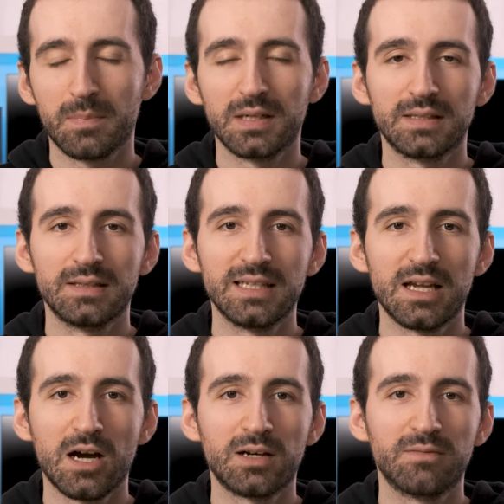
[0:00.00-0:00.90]
but
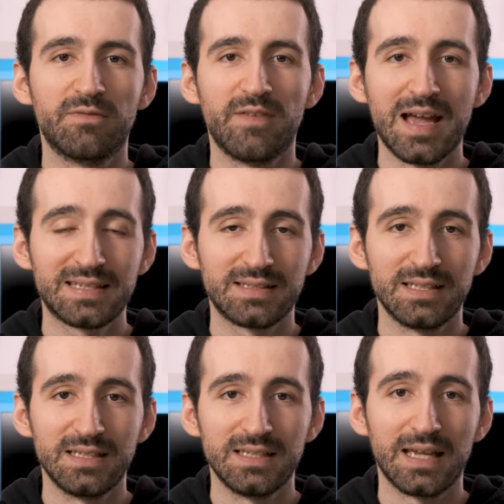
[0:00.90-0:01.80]
they are
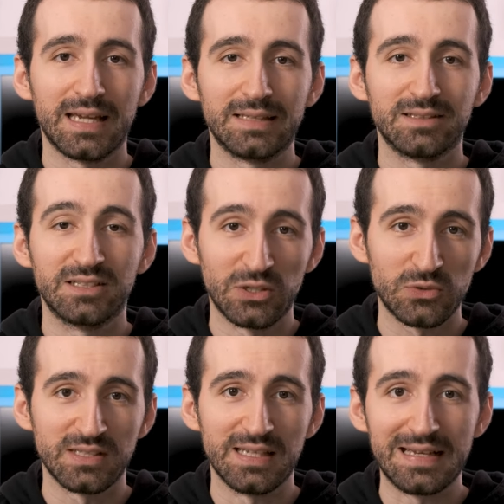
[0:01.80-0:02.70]
vastly and
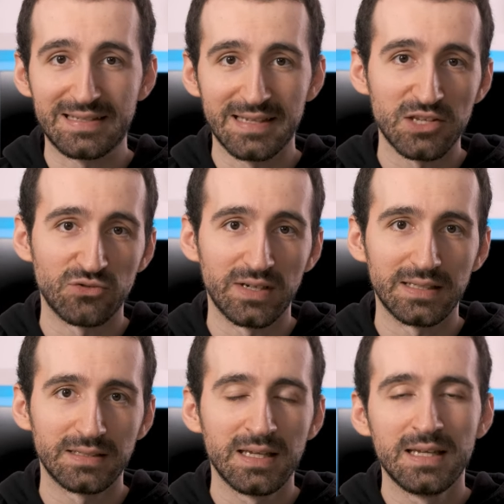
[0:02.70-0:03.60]
grossly
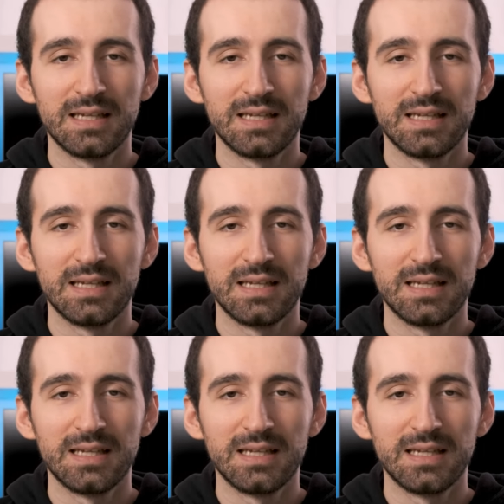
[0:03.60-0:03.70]
exaggerated.